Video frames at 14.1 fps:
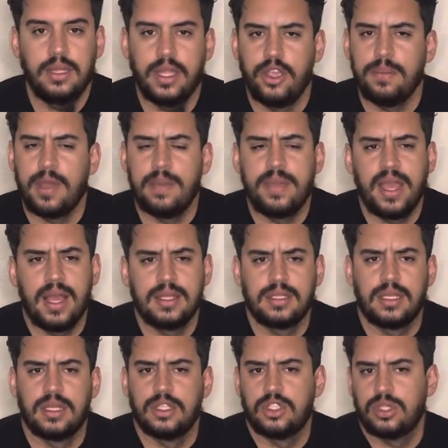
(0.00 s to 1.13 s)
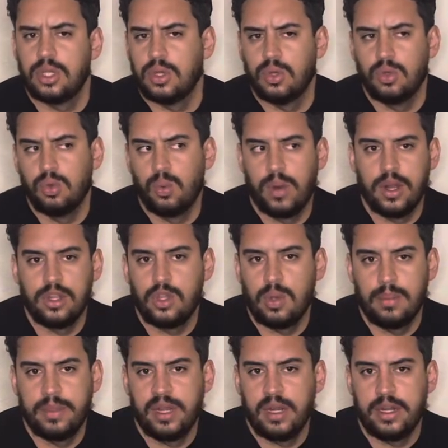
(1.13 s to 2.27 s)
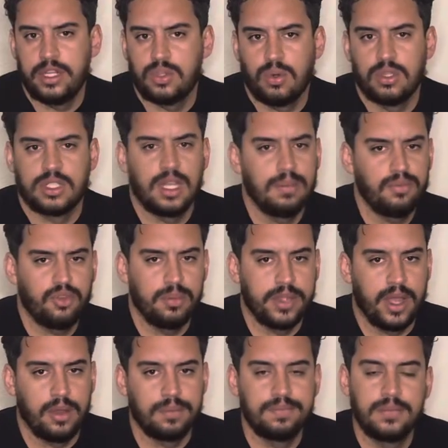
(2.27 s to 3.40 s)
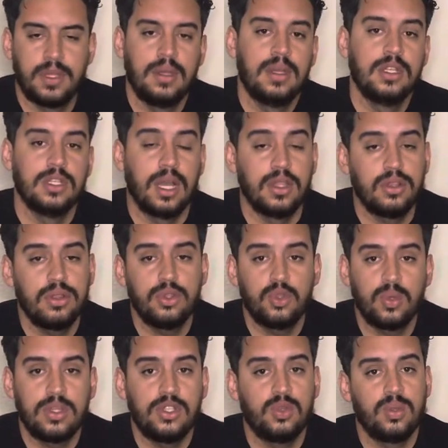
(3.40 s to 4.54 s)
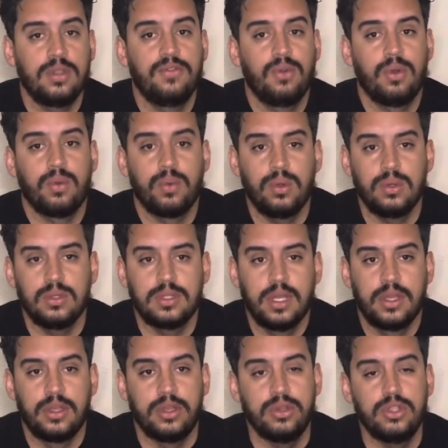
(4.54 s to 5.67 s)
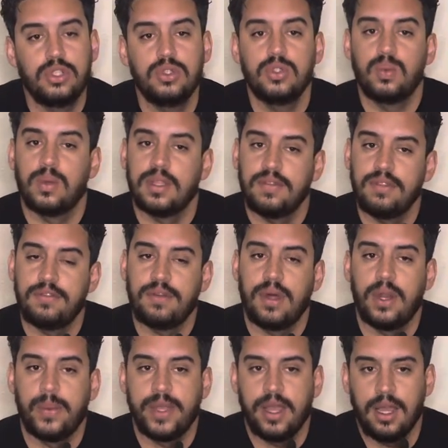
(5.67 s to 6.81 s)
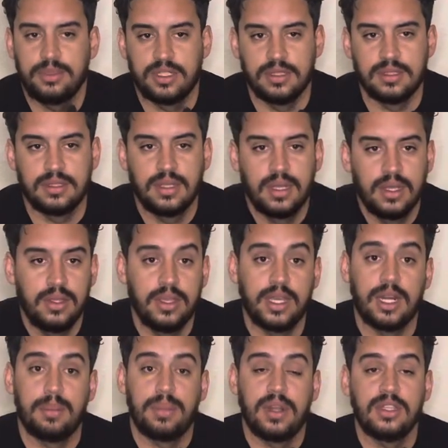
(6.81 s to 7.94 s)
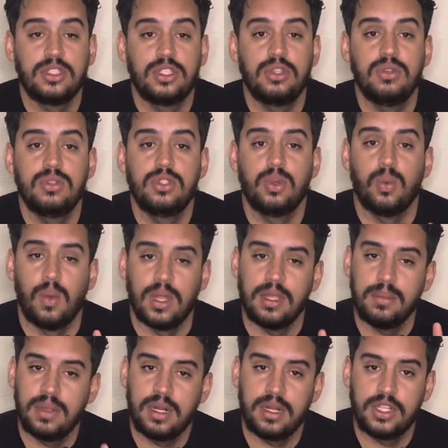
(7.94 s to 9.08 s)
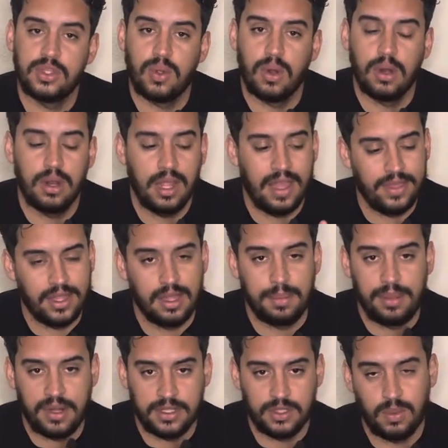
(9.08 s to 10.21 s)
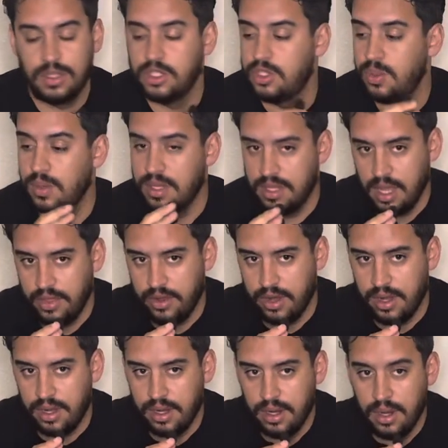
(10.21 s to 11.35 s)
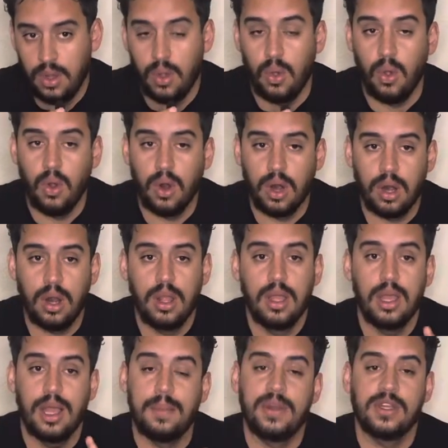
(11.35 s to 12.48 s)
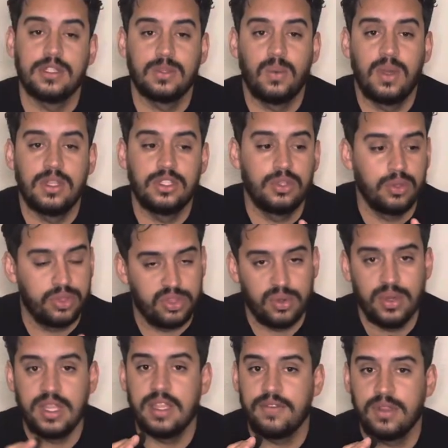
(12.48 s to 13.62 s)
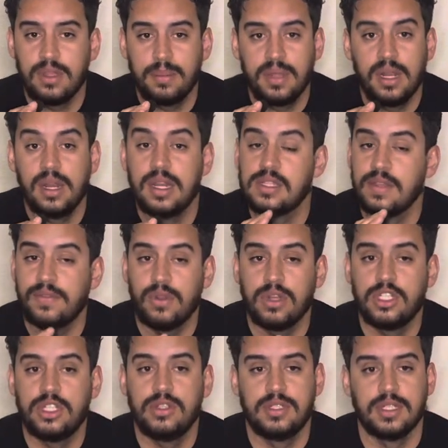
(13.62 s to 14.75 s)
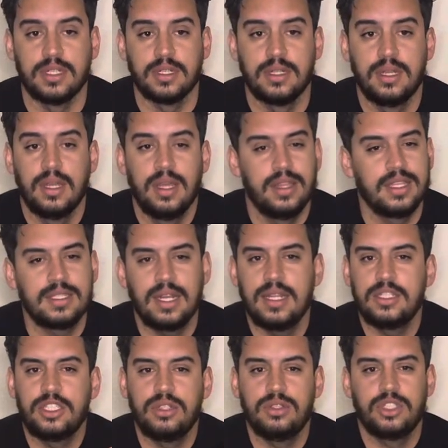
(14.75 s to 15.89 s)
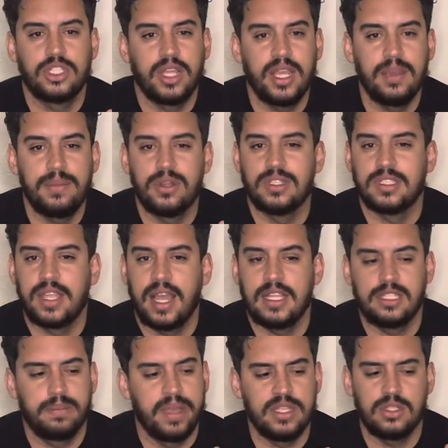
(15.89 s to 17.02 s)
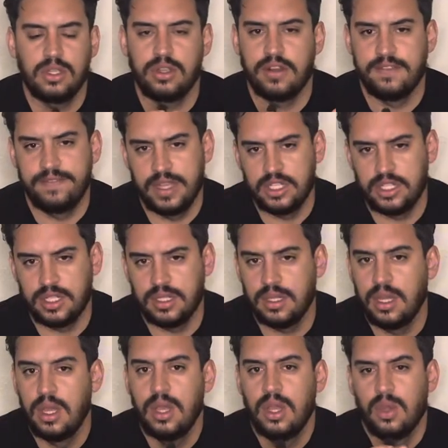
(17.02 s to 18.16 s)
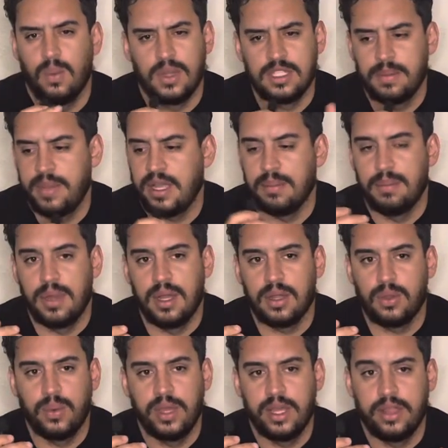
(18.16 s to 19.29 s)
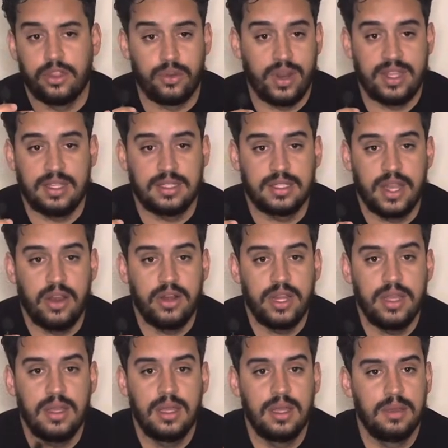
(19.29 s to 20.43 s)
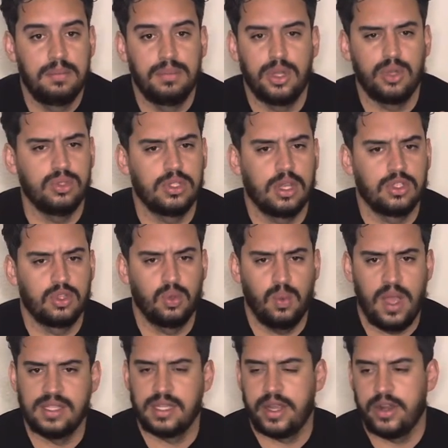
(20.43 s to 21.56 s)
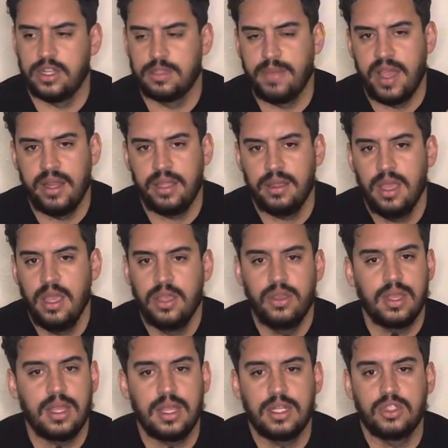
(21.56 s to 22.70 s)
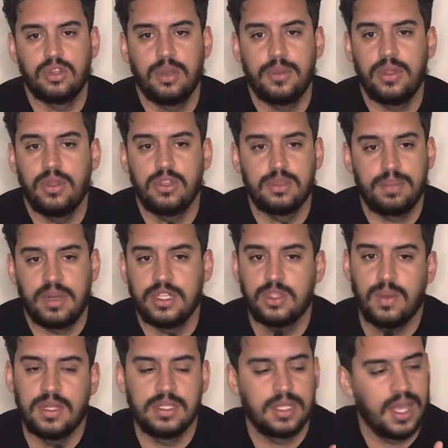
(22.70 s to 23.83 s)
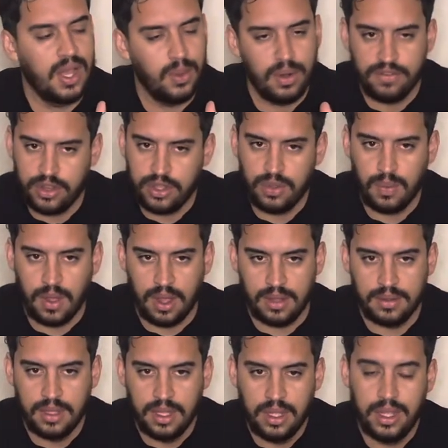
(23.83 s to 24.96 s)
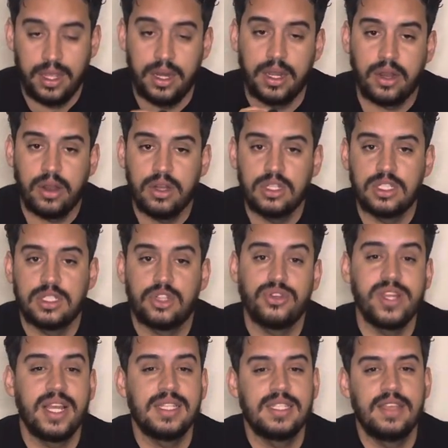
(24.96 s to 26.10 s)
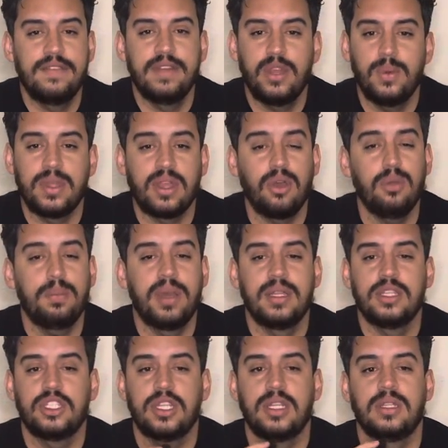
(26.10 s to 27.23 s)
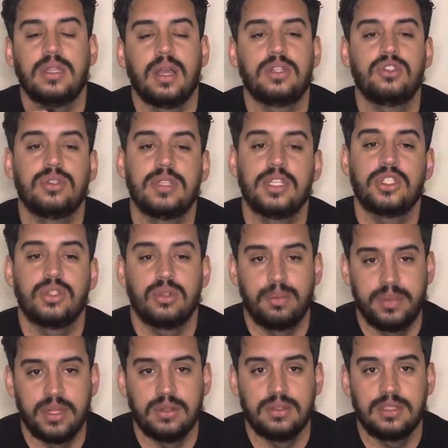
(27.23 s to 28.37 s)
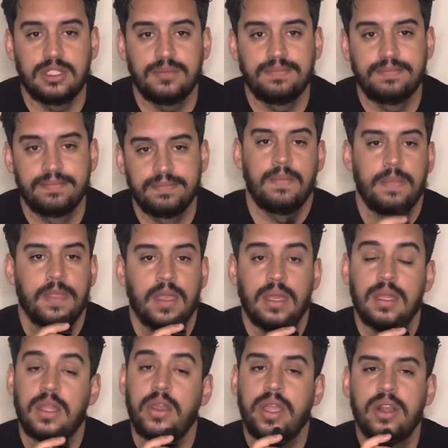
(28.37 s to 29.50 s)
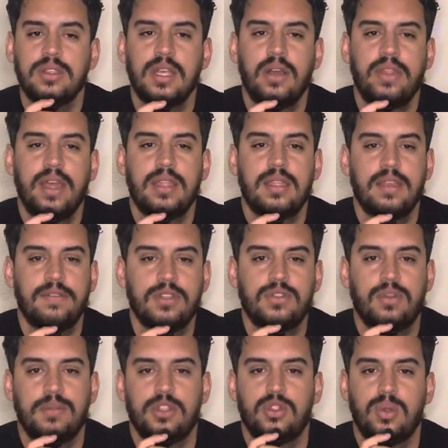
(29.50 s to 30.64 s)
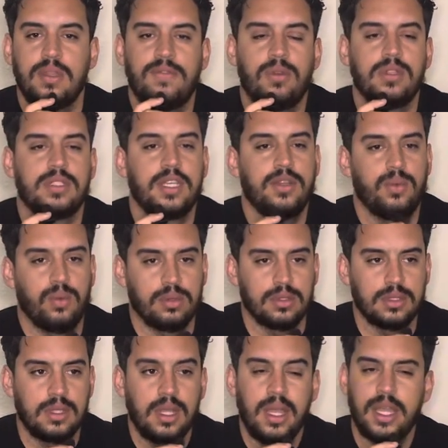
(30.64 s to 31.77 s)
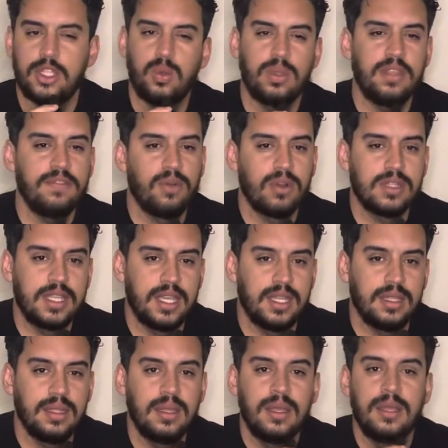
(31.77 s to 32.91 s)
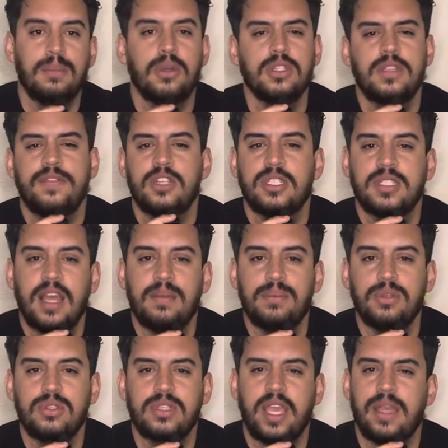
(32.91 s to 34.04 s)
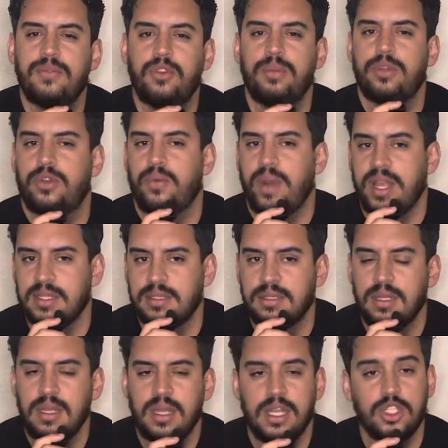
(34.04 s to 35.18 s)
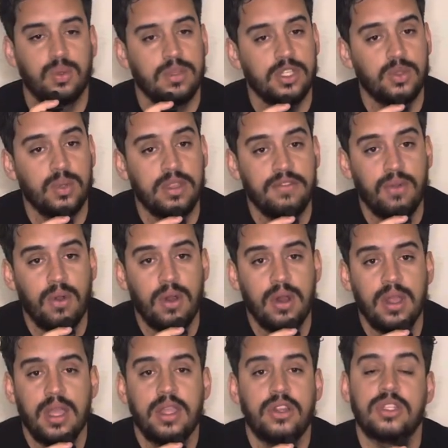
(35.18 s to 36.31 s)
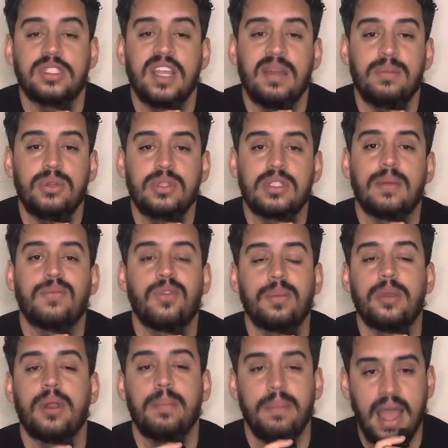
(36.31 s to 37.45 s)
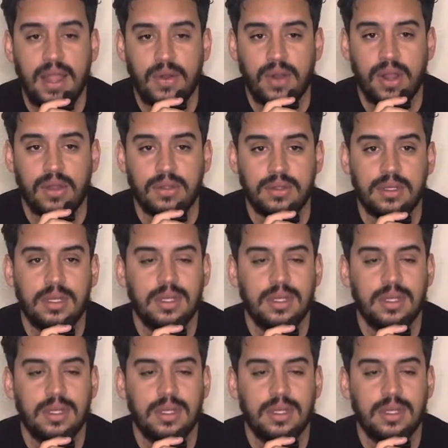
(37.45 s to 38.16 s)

Now you might be asking, so where do ability scores come from now? Under the 2024 rules, you choose one of the following options. You get a +2 to one ability score and then a +1 to another, or a +1 to three different abilities of your choosing. This lets you shape your stats based on your vision. Want to make a monk with great dexterity, but who's also wise and charismatic? You can contribute those +1s however you want. It encourages creativity without punishing non traditional builds. Now, here's how that differs from the 2014 rules. In 2014, most of your stat boosts came from your race. In 2024, your stat boosts come from your background.